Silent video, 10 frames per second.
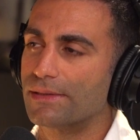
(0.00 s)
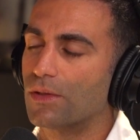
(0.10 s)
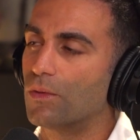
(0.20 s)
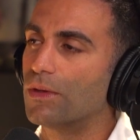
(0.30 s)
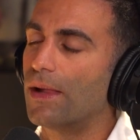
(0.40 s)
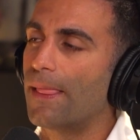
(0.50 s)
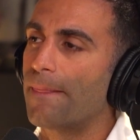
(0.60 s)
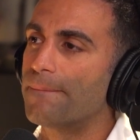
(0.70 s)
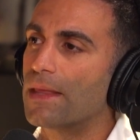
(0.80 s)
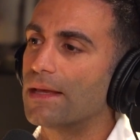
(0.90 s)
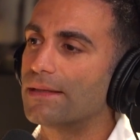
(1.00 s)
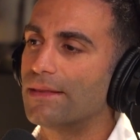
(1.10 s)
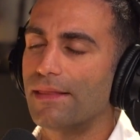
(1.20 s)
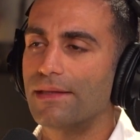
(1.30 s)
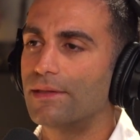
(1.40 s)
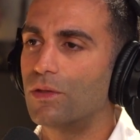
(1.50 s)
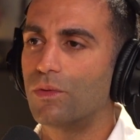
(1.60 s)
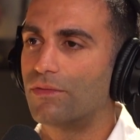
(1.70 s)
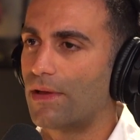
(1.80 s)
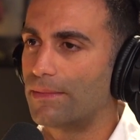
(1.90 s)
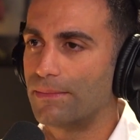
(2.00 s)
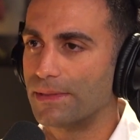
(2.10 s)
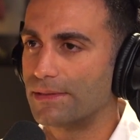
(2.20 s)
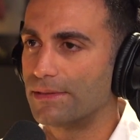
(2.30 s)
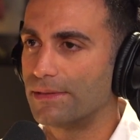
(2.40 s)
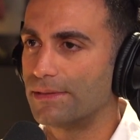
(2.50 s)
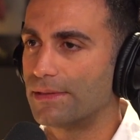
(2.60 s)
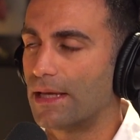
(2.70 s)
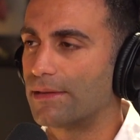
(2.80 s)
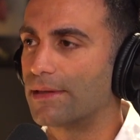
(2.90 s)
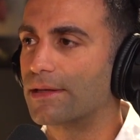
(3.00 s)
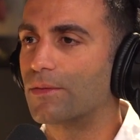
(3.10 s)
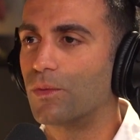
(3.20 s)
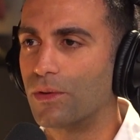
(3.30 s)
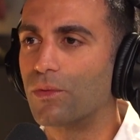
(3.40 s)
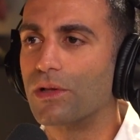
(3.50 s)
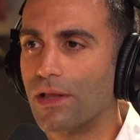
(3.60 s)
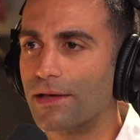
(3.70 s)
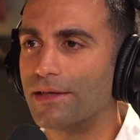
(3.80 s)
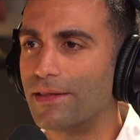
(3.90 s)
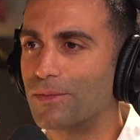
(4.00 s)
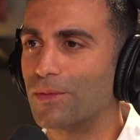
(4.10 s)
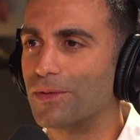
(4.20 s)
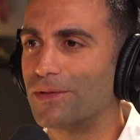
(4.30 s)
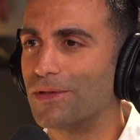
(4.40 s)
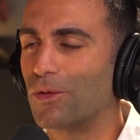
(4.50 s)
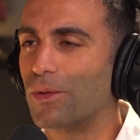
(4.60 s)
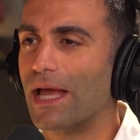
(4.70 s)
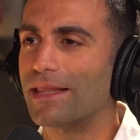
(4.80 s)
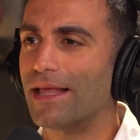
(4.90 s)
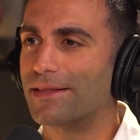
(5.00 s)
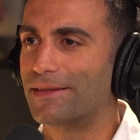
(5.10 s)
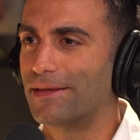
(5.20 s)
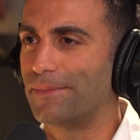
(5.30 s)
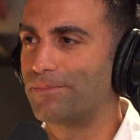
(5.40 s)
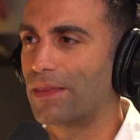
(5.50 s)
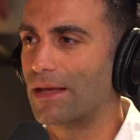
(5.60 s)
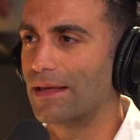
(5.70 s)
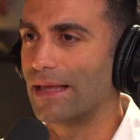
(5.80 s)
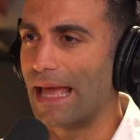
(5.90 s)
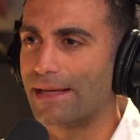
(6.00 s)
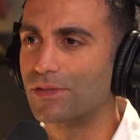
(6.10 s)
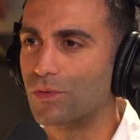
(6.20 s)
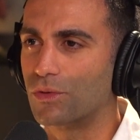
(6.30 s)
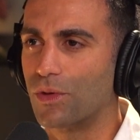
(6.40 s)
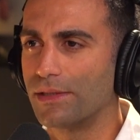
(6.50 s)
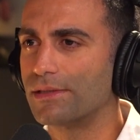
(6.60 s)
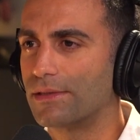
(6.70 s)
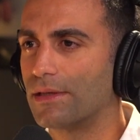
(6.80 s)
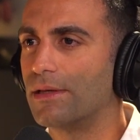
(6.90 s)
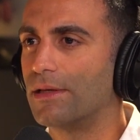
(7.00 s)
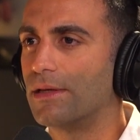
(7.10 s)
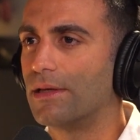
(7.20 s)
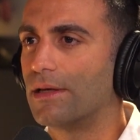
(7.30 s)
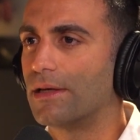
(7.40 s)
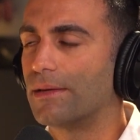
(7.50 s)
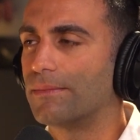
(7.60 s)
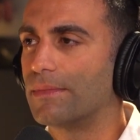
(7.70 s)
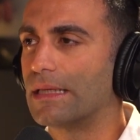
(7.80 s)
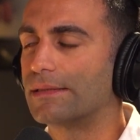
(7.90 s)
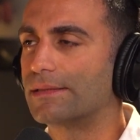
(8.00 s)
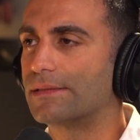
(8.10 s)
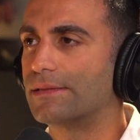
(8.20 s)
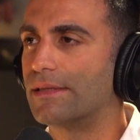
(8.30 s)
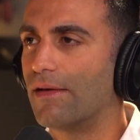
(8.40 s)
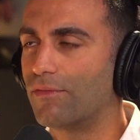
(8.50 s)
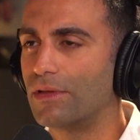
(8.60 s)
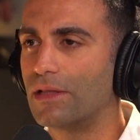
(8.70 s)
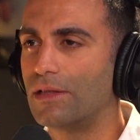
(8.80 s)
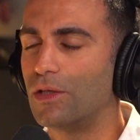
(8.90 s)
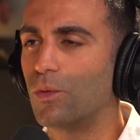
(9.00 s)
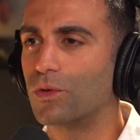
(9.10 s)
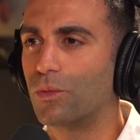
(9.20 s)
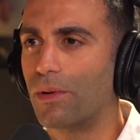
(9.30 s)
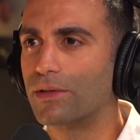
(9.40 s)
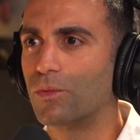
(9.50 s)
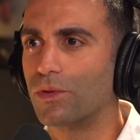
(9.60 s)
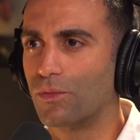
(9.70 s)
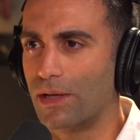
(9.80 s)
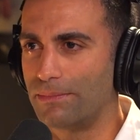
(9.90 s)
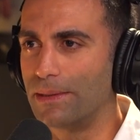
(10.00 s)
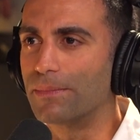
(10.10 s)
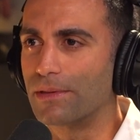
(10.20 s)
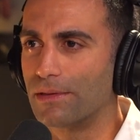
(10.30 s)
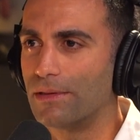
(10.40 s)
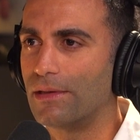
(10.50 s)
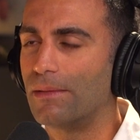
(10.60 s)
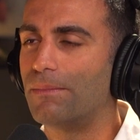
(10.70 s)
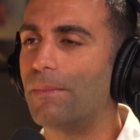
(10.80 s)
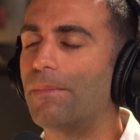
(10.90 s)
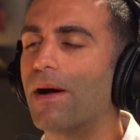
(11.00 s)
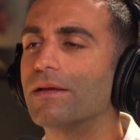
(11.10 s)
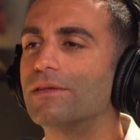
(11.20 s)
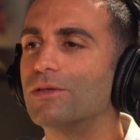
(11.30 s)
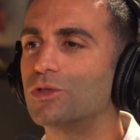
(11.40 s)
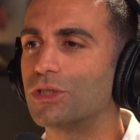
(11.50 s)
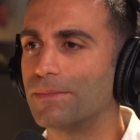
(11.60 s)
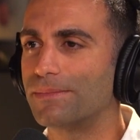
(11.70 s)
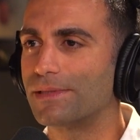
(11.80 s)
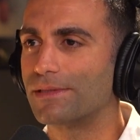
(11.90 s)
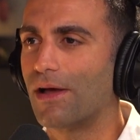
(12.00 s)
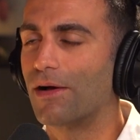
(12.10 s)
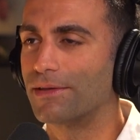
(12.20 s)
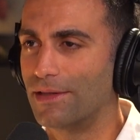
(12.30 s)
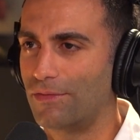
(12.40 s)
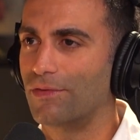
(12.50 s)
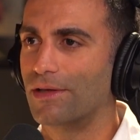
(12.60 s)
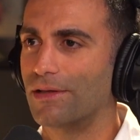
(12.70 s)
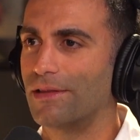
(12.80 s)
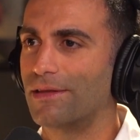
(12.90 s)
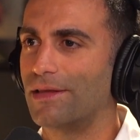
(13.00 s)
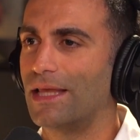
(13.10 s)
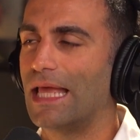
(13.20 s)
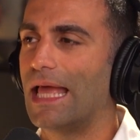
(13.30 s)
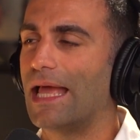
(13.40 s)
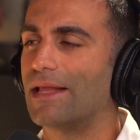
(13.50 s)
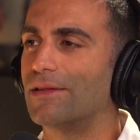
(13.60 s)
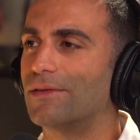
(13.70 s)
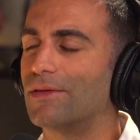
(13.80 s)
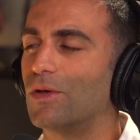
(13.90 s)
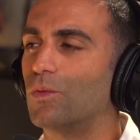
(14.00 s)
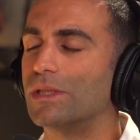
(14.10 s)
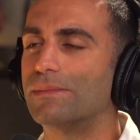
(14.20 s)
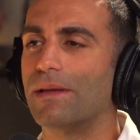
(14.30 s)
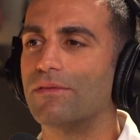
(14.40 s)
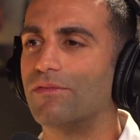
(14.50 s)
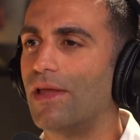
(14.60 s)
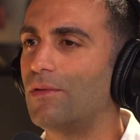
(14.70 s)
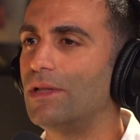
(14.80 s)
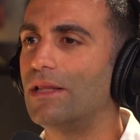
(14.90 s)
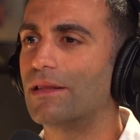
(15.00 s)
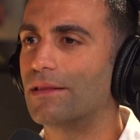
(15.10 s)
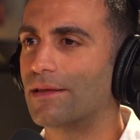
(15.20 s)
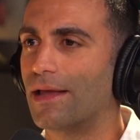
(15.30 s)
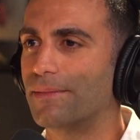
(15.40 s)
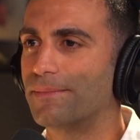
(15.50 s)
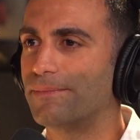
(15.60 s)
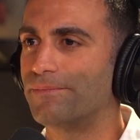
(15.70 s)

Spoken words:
So nothing to do with family businesses. I think we were lucky that we had that extra trust. It's definitely, you want to partner with the right people, but partnerships are difficult, and we spend very little time